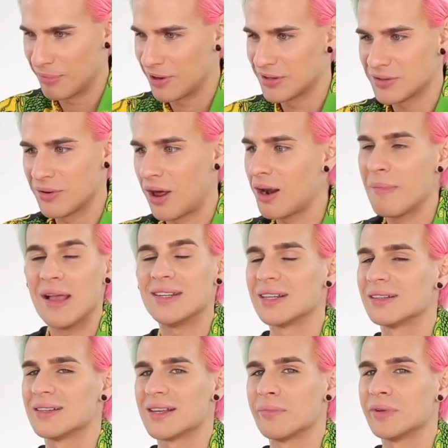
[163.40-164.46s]
but also not amazing
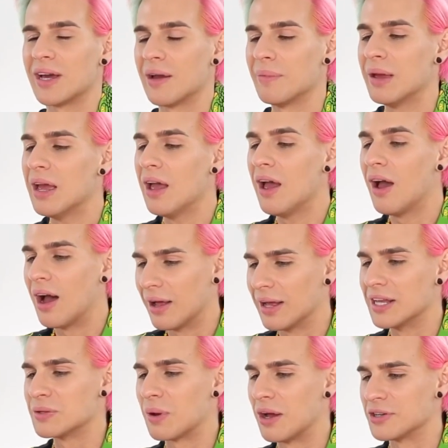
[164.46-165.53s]
at the same time.
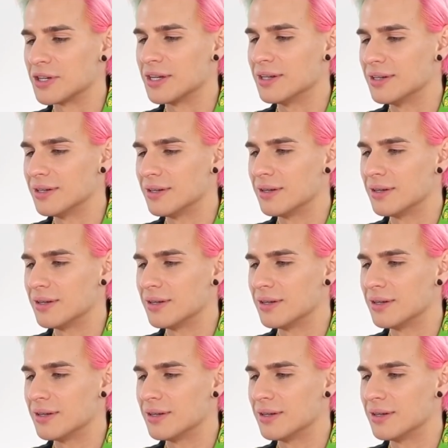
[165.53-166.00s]
Let's watch it.